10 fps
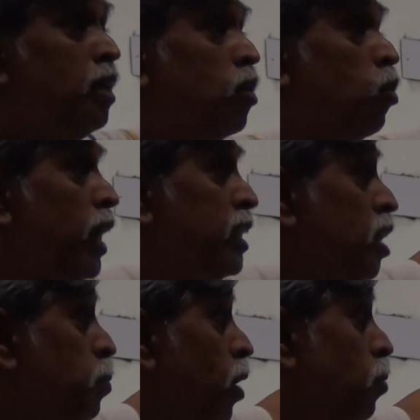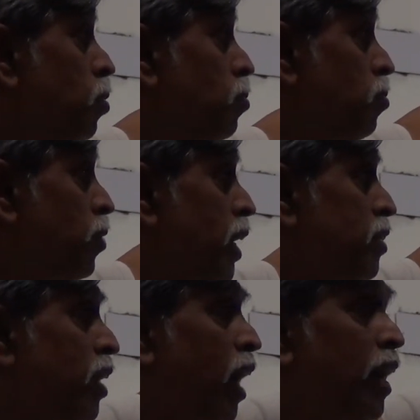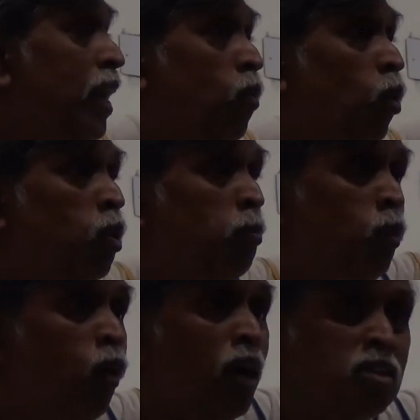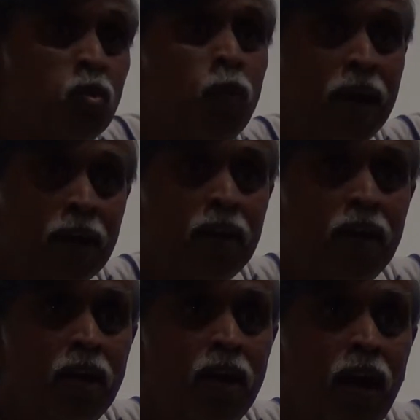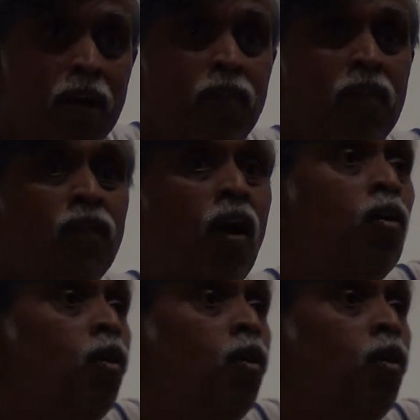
rotational problem, when I said I equal to mu r square, and we found